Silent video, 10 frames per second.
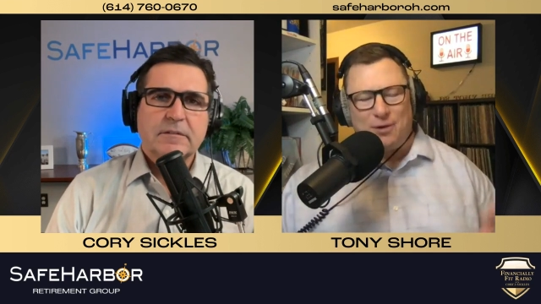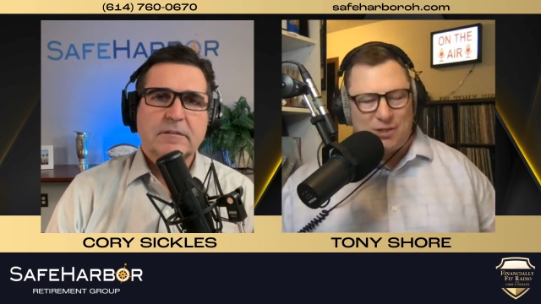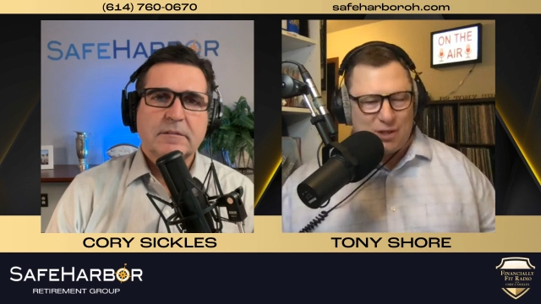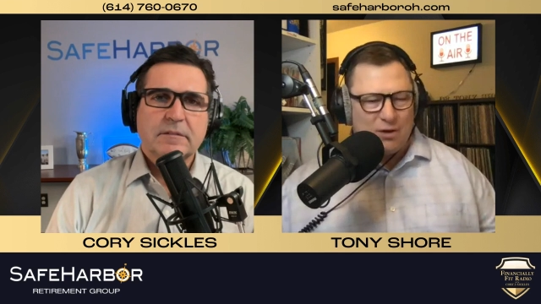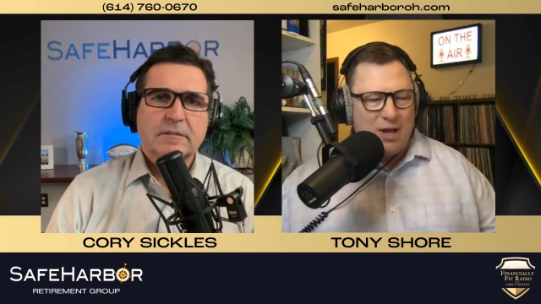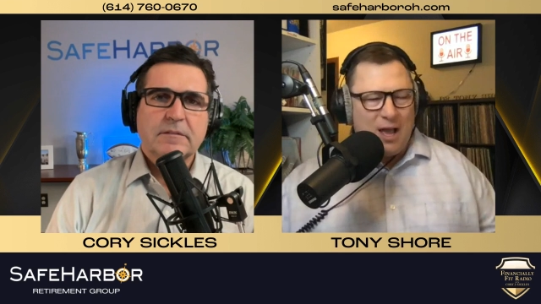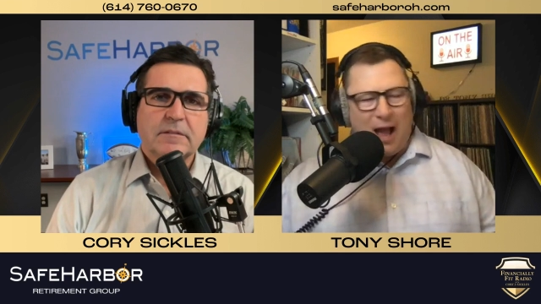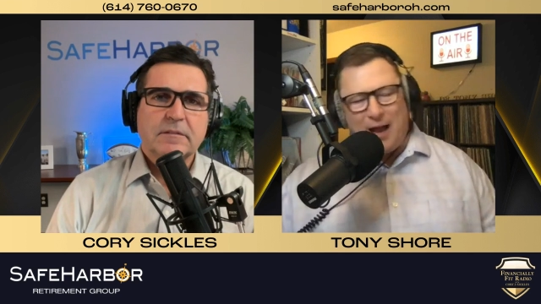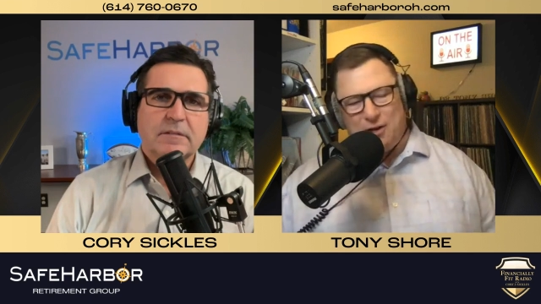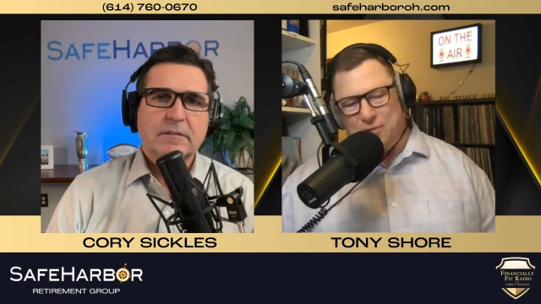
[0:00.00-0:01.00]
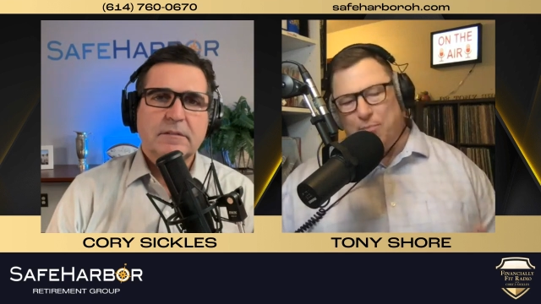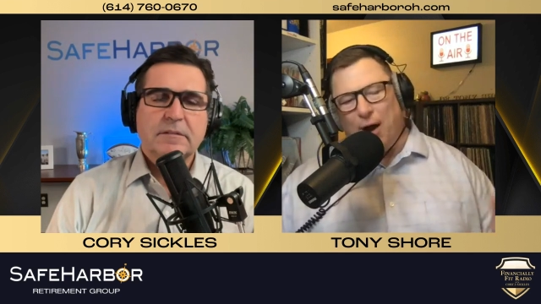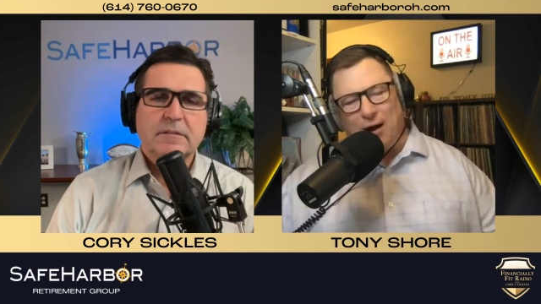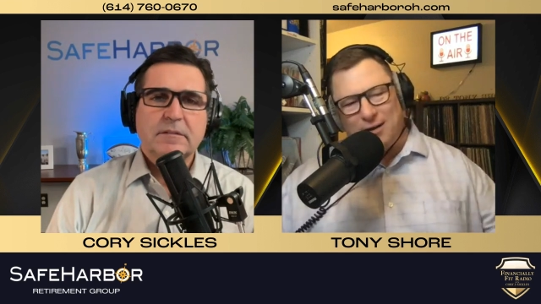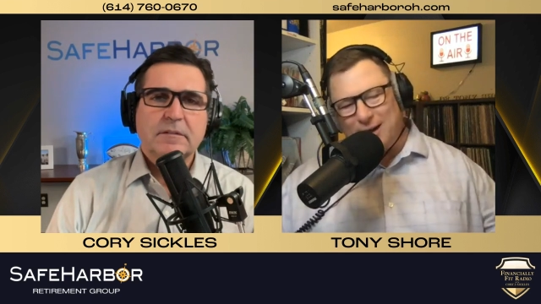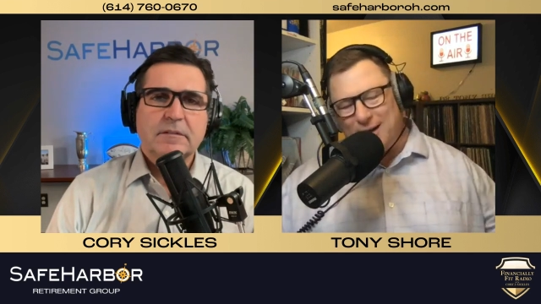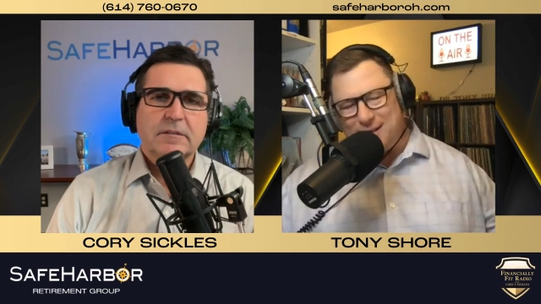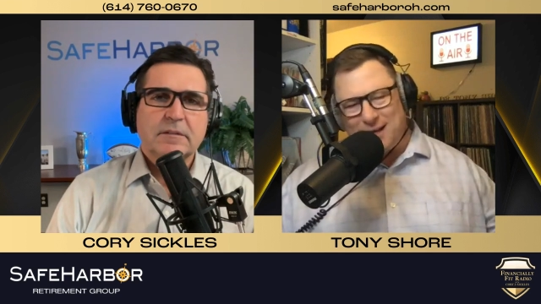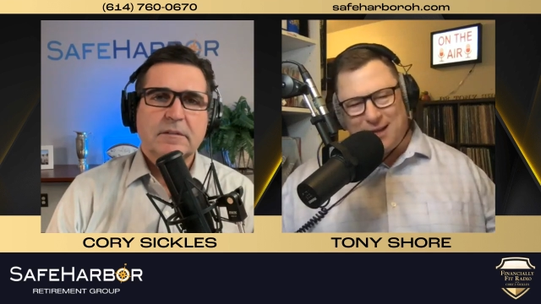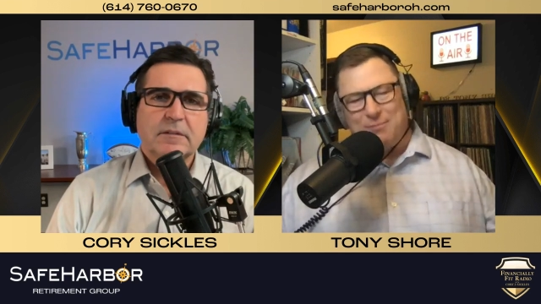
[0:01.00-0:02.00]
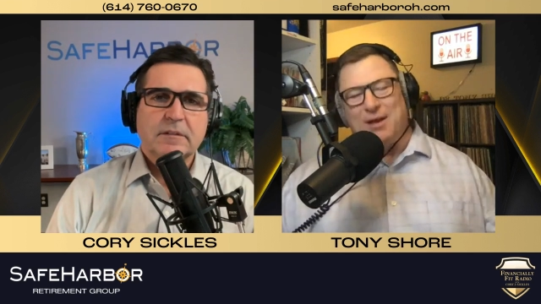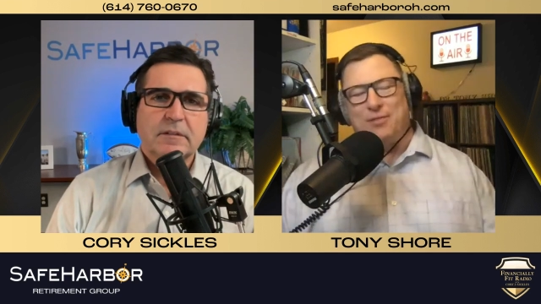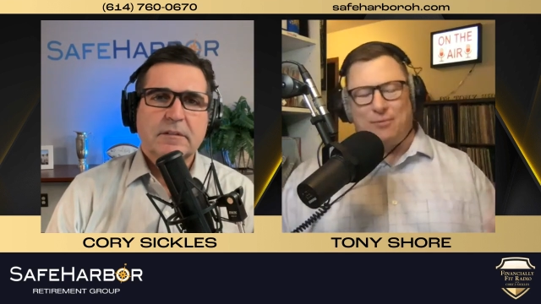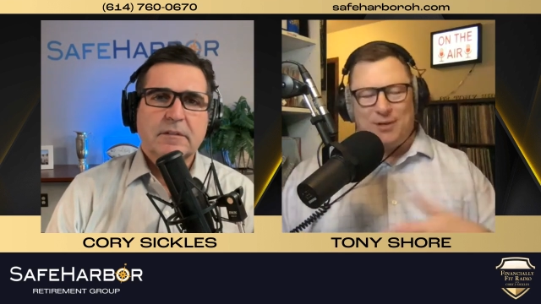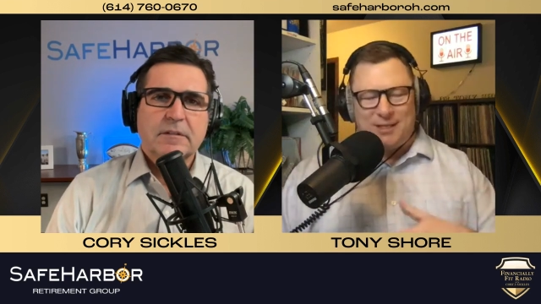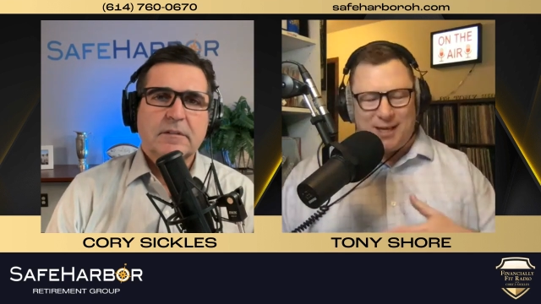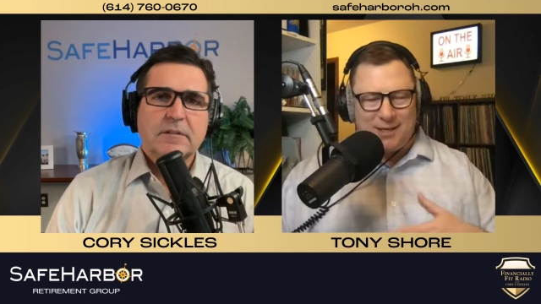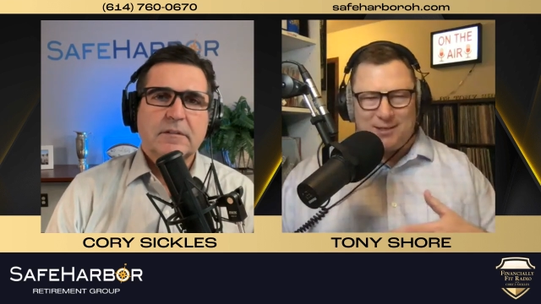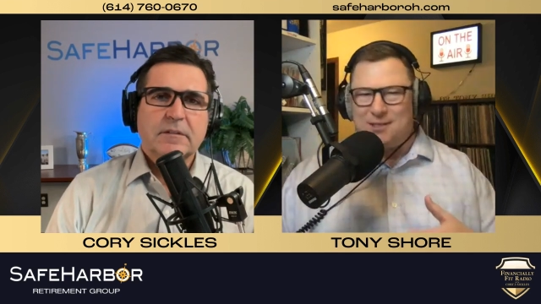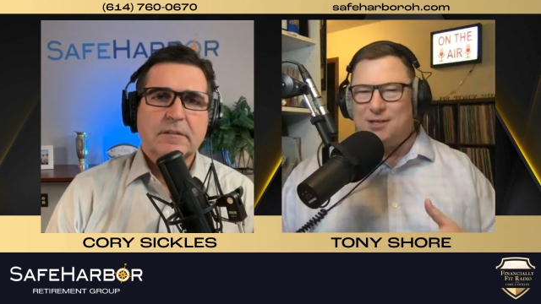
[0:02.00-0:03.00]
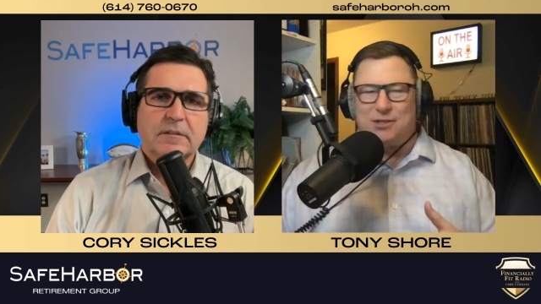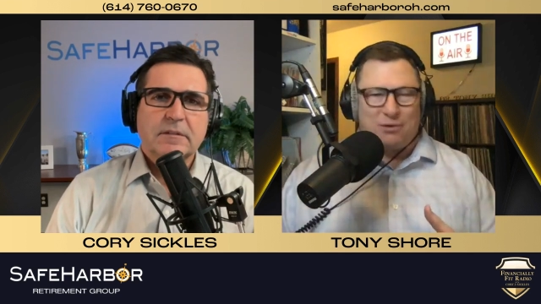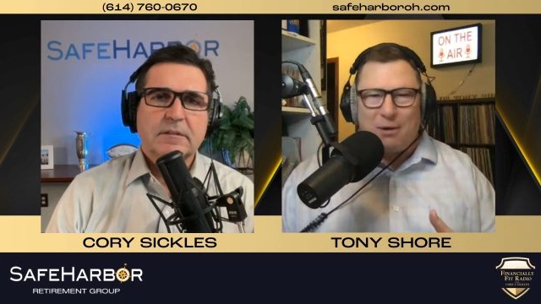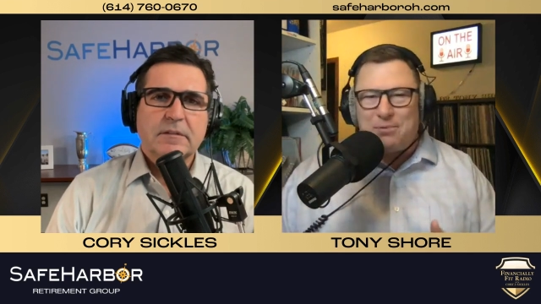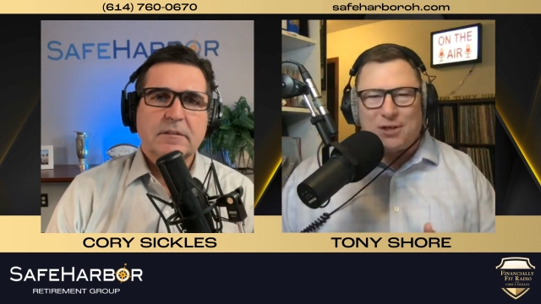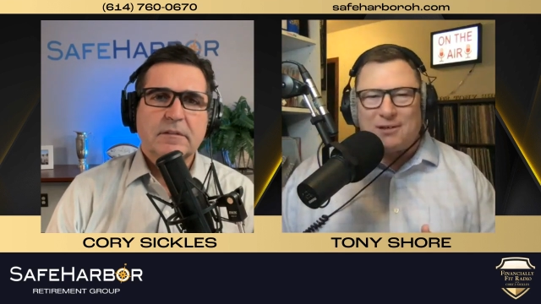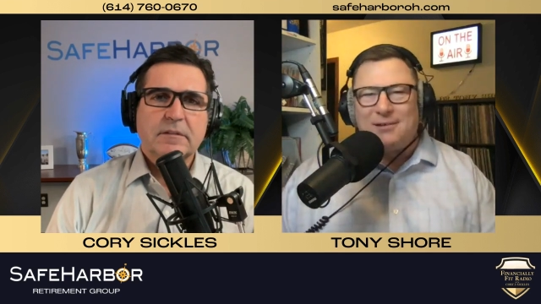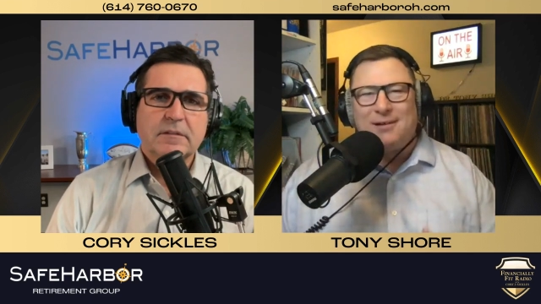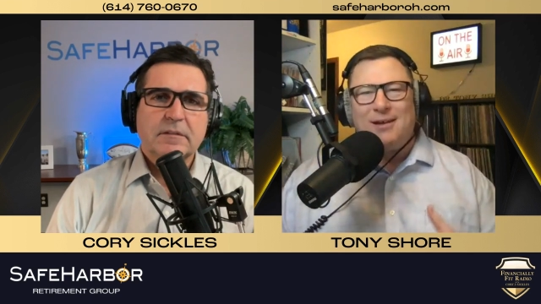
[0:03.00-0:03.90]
Speaker 1: So I use Bard and I say, give me a three sentence description